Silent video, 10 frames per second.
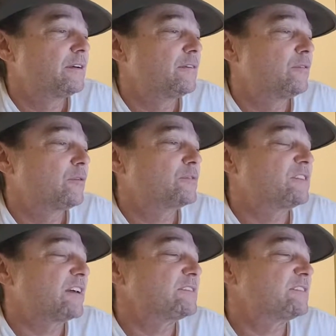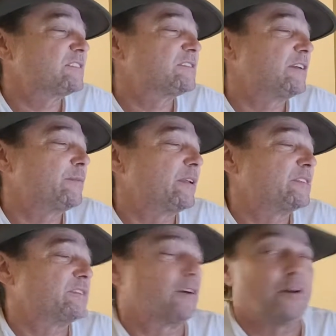When was that? 16
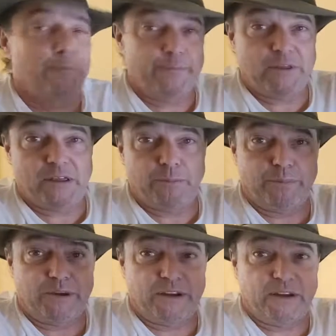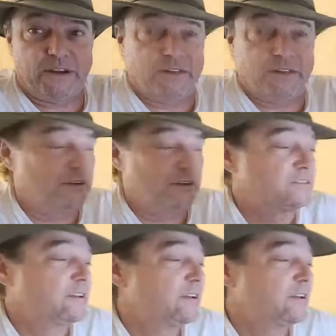minutes ago. Hey, Pine Islanders.
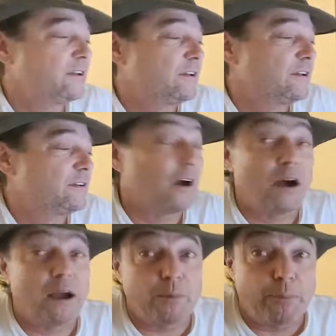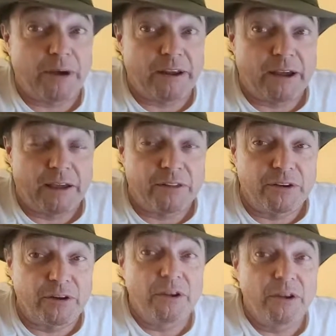No, I'm a Pine
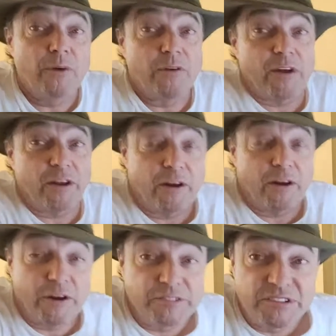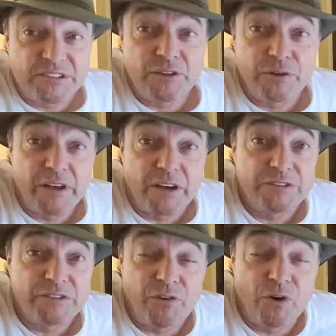Islander. We've had our house since
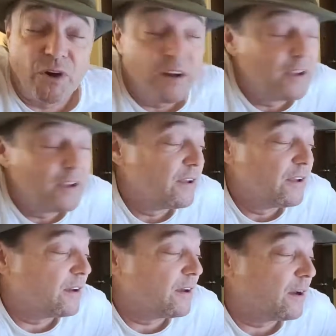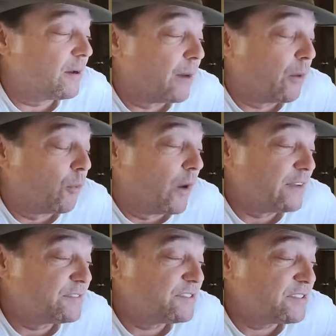2004. My wife's